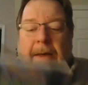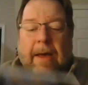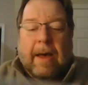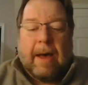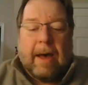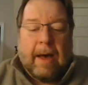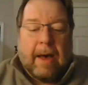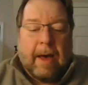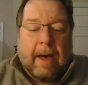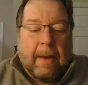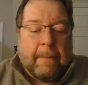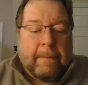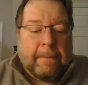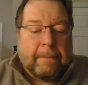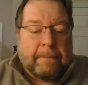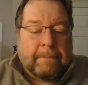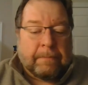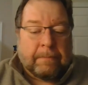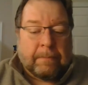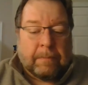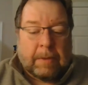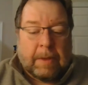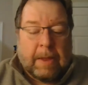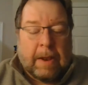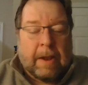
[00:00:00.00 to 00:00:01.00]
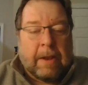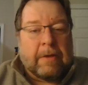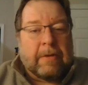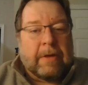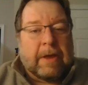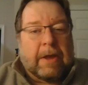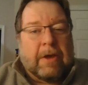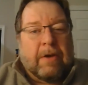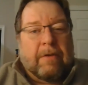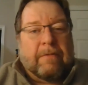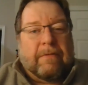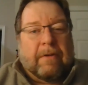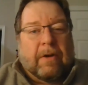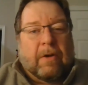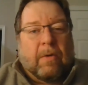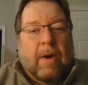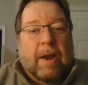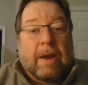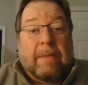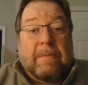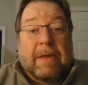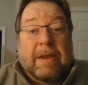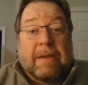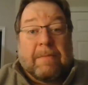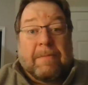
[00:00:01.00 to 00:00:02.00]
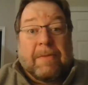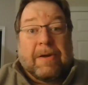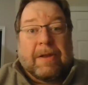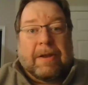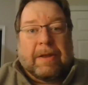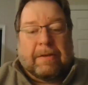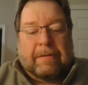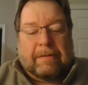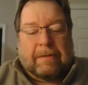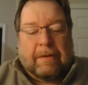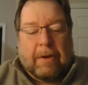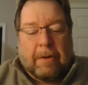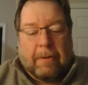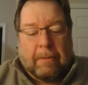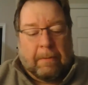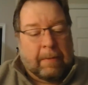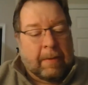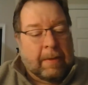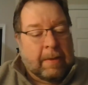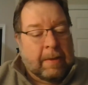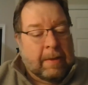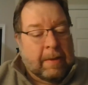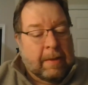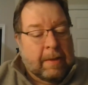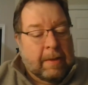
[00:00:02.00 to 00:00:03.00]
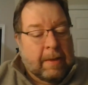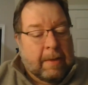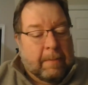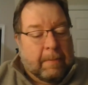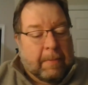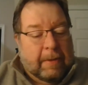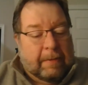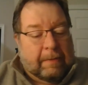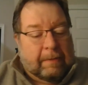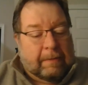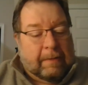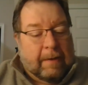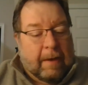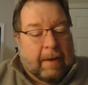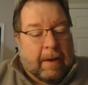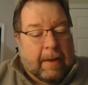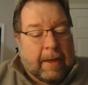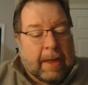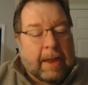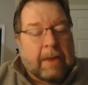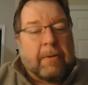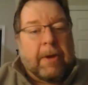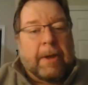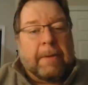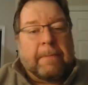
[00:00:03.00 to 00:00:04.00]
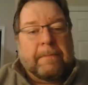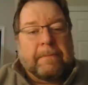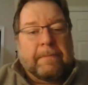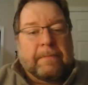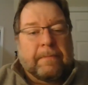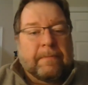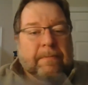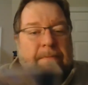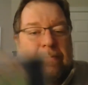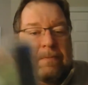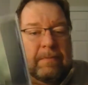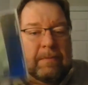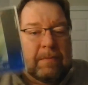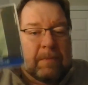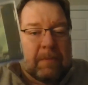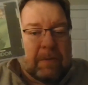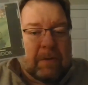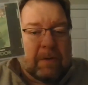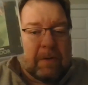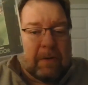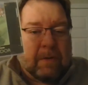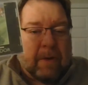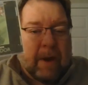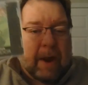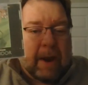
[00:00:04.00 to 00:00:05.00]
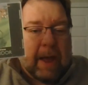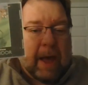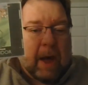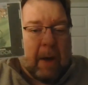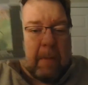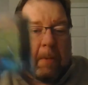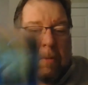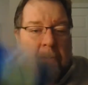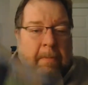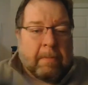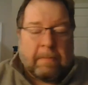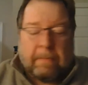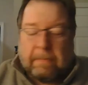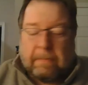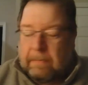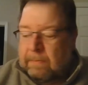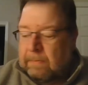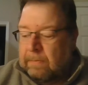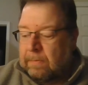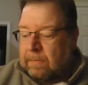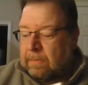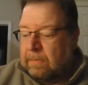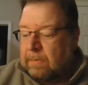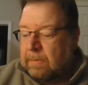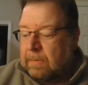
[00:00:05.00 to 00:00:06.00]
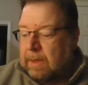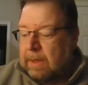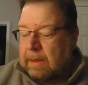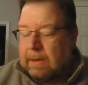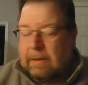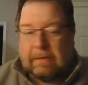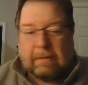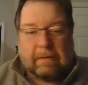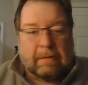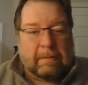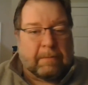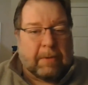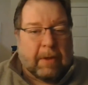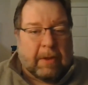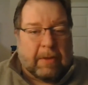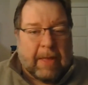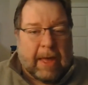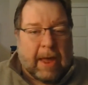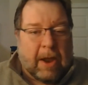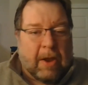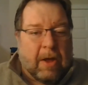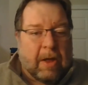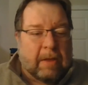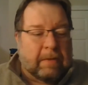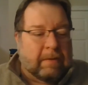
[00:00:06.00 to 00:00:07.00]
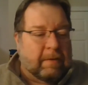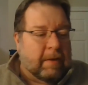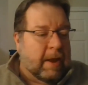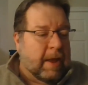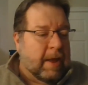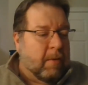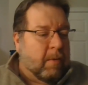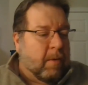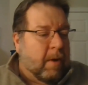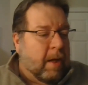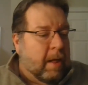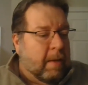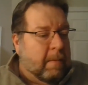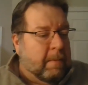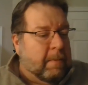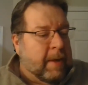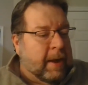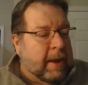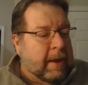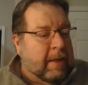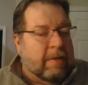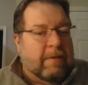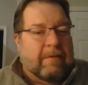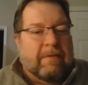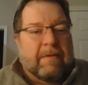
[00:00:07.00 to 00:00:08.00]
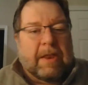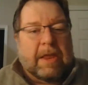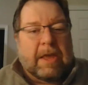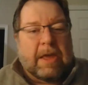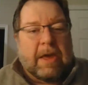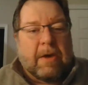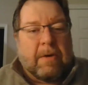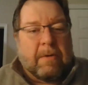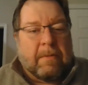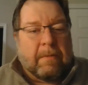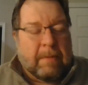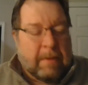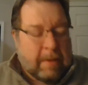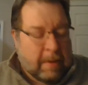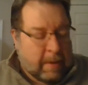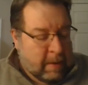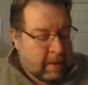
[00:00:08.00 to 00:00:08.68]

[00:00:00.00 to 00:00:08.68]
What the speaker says: And I know they go for quite a bit of money. But anyway, great album. Just putting that on today while I'm making the video.